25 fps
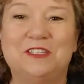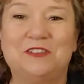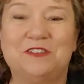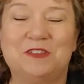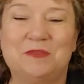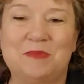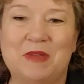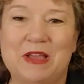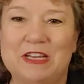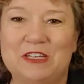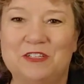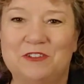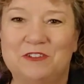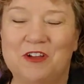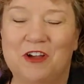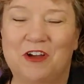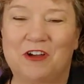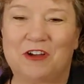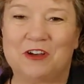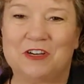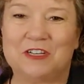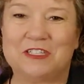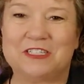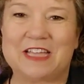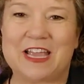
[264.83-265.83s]
do some angel
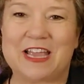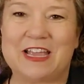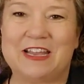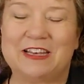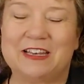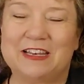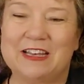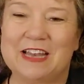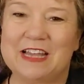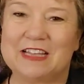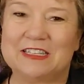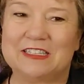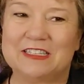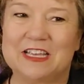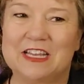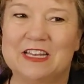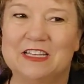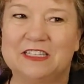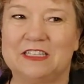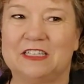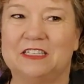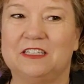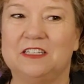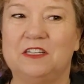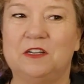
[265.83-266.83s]
cards and let's get
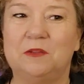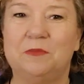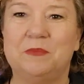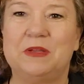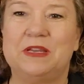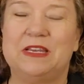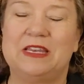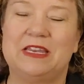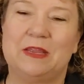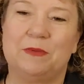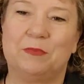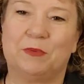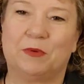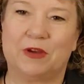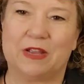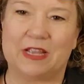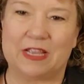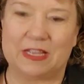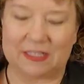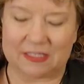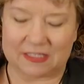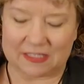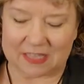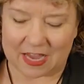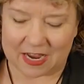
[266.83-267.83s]
us a little bit deeper
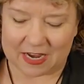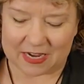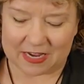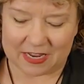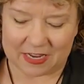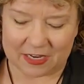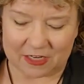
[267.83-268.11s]
insight